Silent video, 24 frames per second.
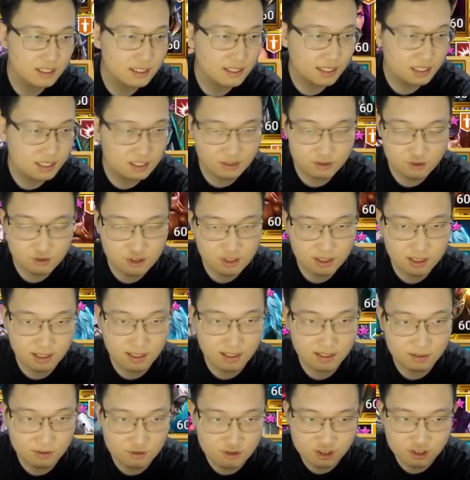And sh
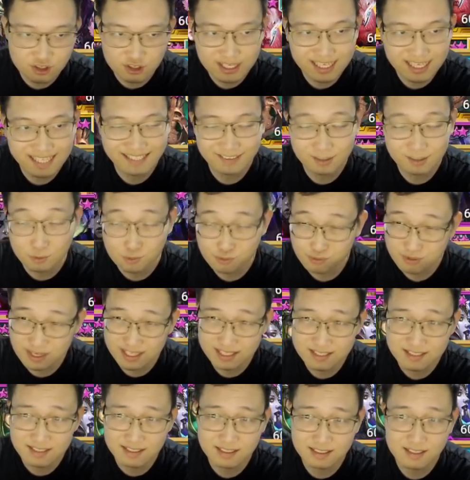uh, she and
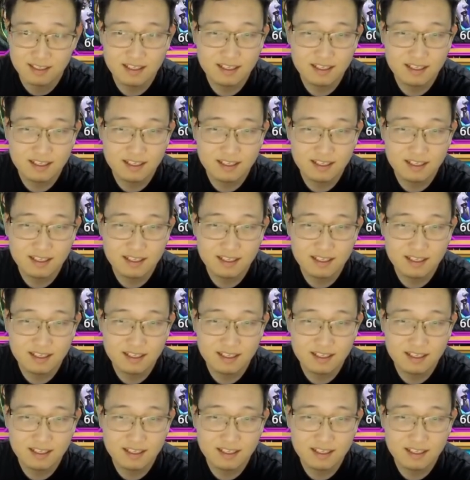Krisk